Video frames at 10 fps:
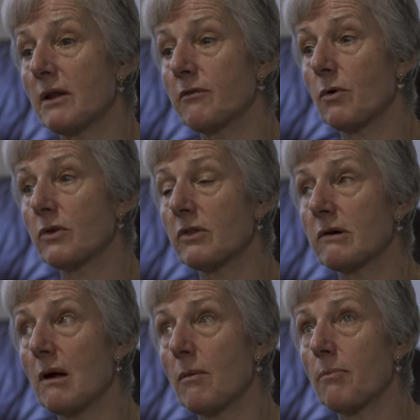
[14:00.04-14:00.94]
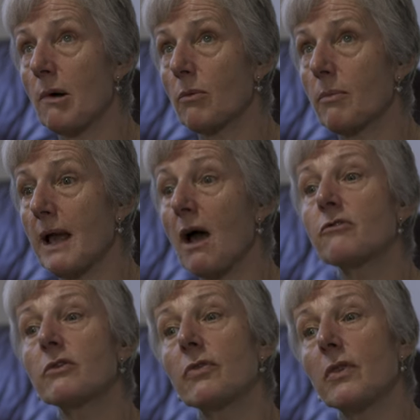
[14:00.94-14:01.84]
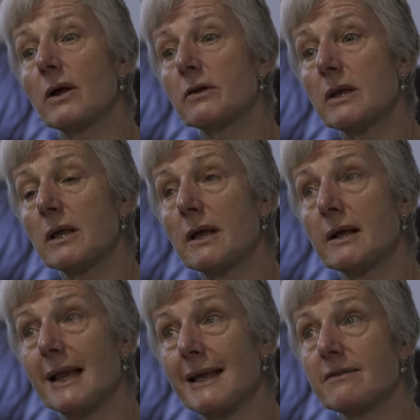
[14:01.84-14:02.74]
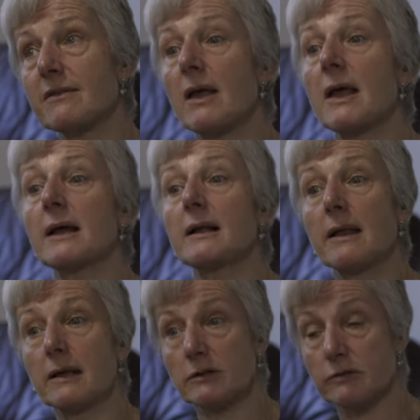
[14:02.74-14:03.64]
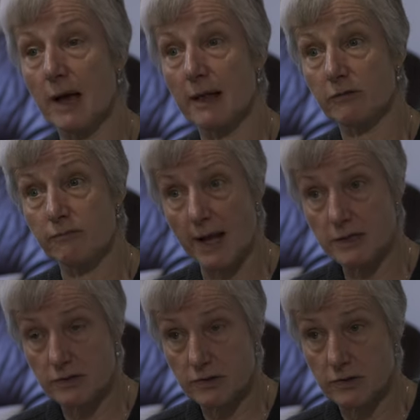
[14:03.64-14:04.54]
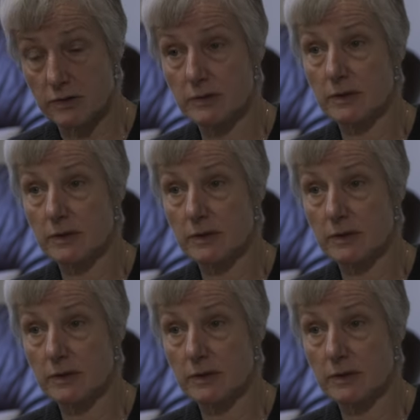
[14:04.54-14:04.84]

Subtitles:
of course, there are probably 130 at least clinical trials registered